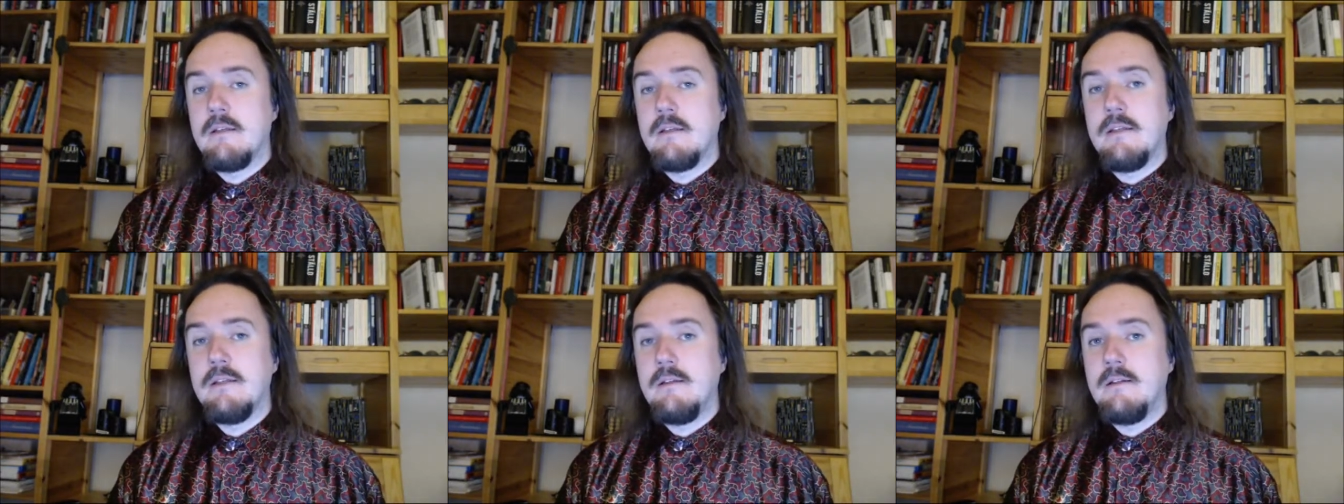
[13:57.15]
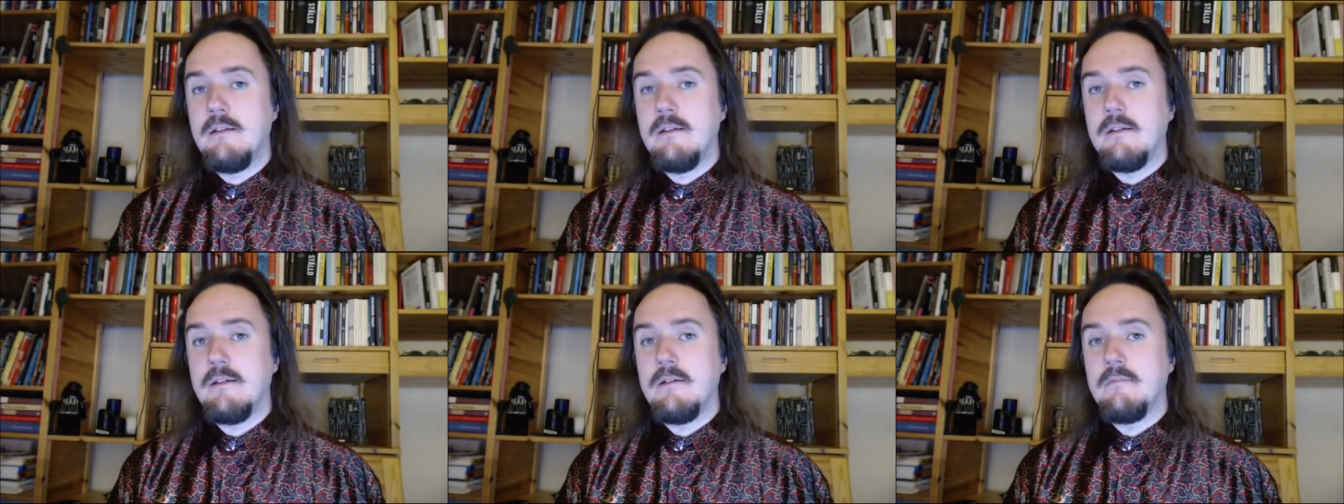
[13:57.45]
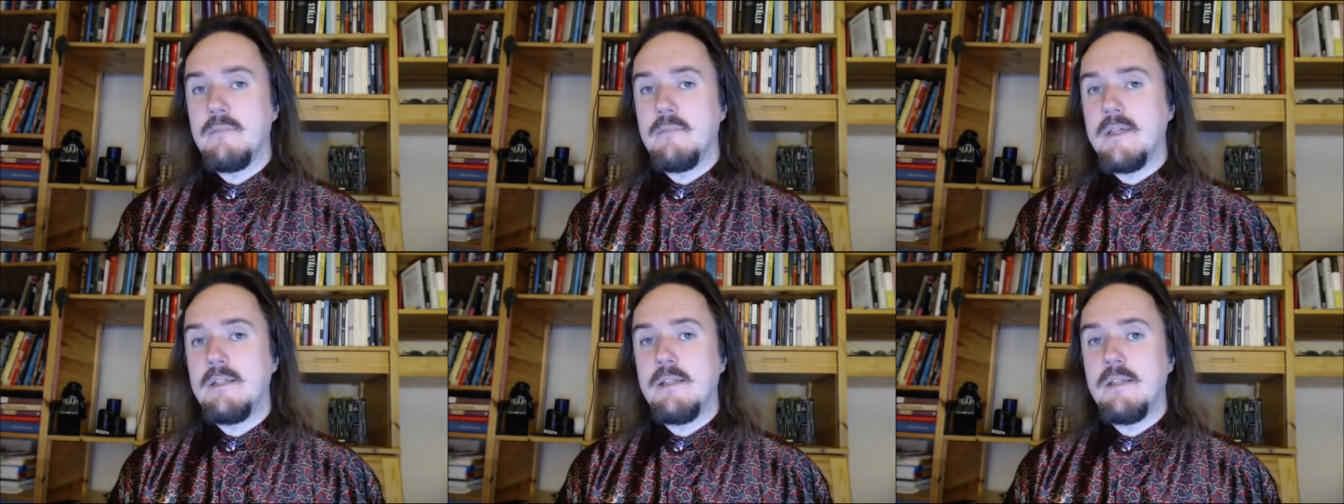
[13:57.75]
In
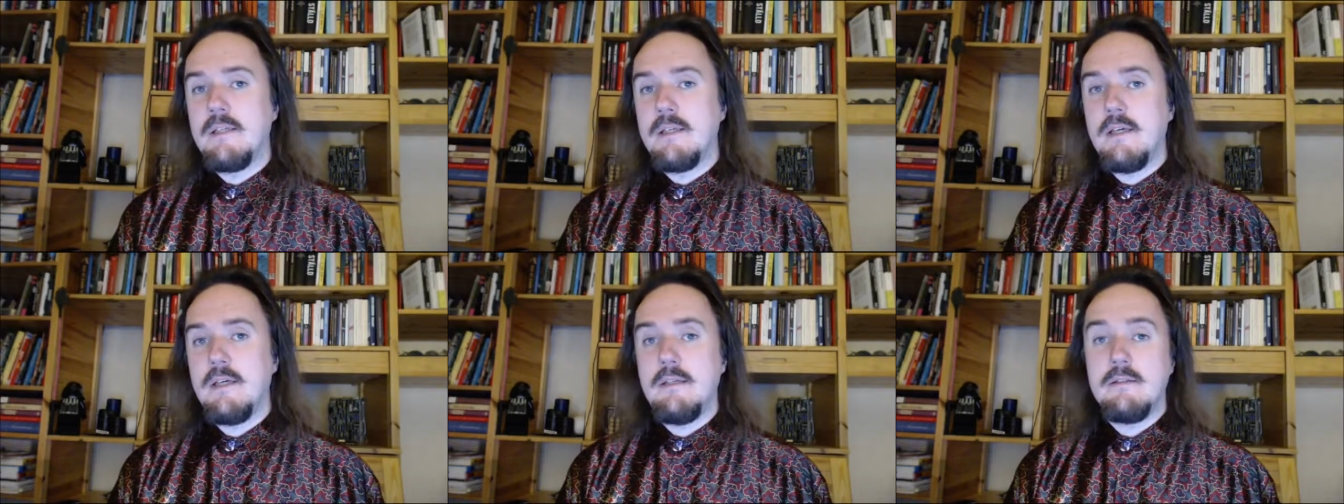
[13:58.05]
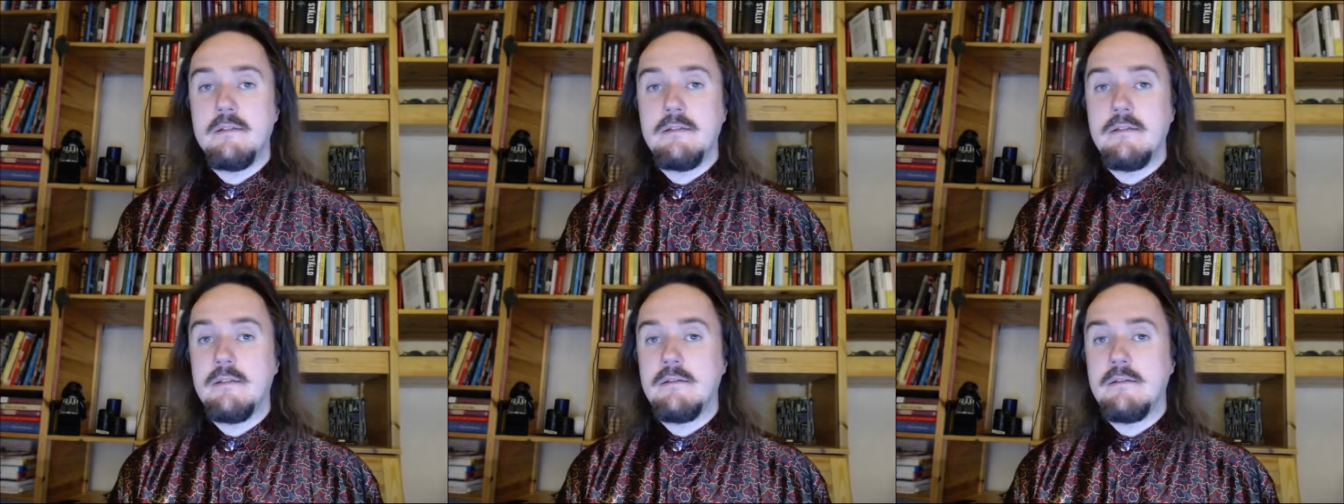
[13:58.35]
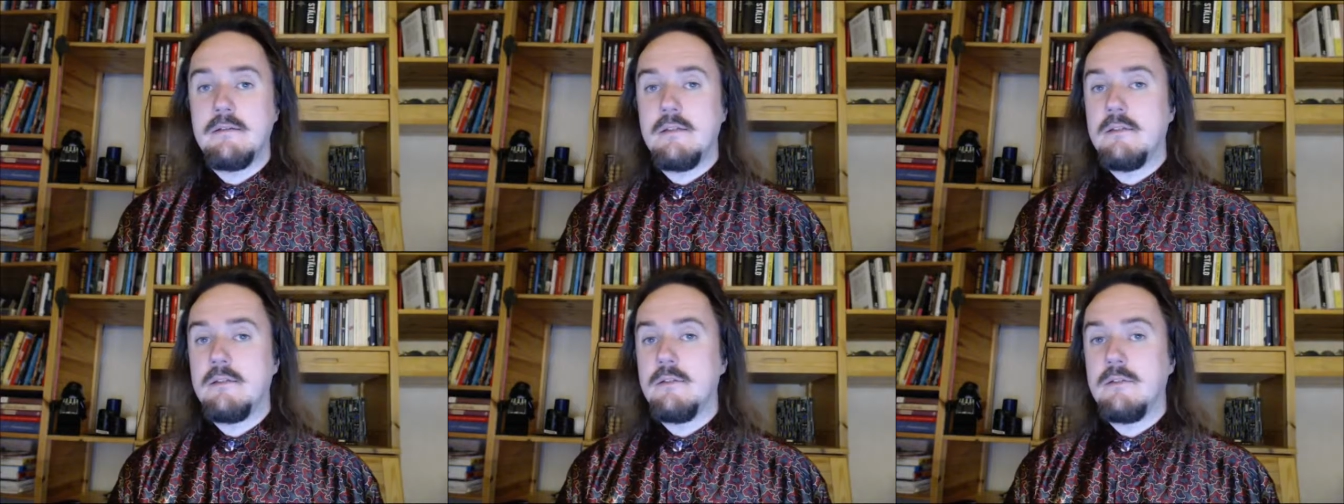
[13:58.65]
many
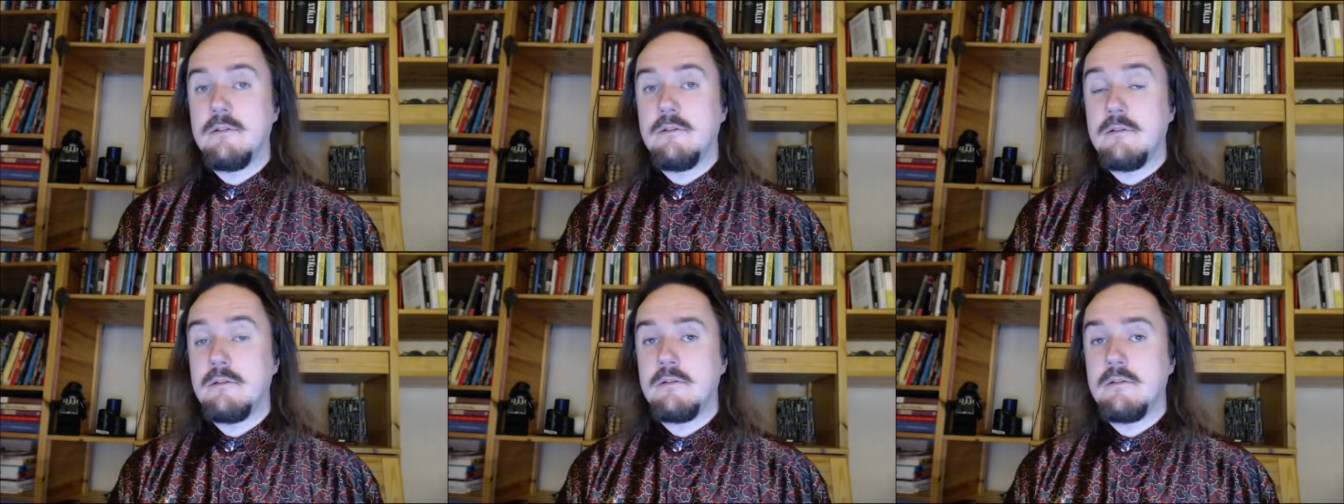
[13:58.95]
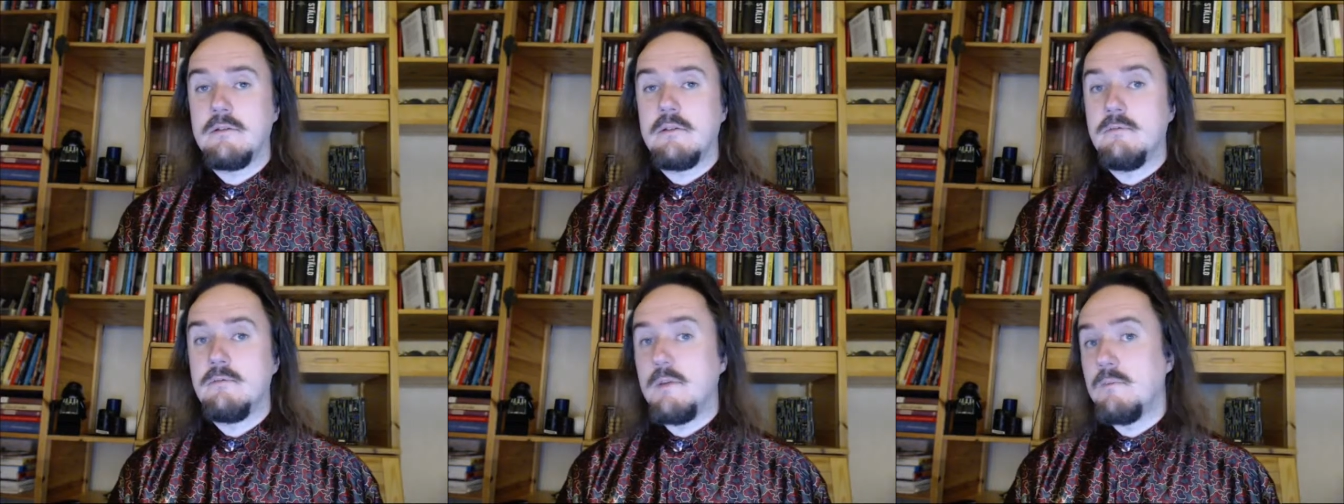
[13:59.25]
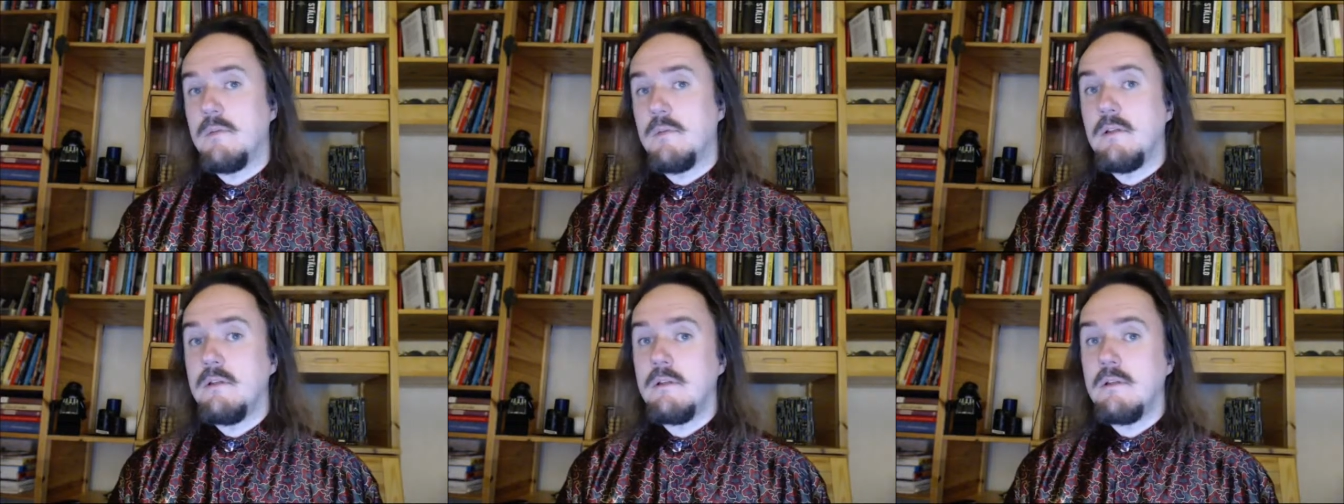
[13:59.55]
cases, it hurts
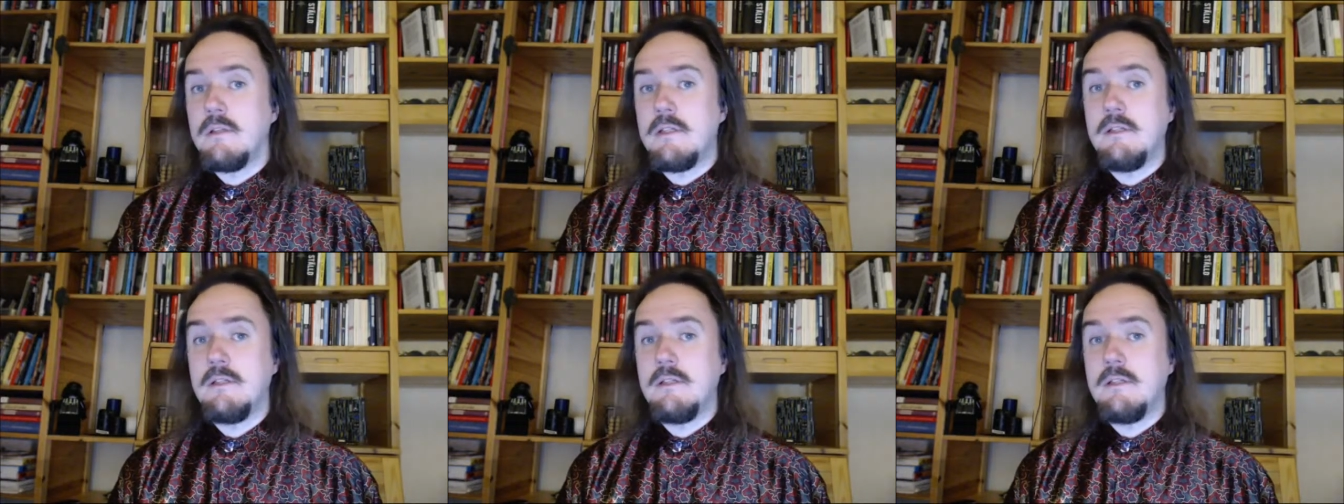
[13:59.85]
women.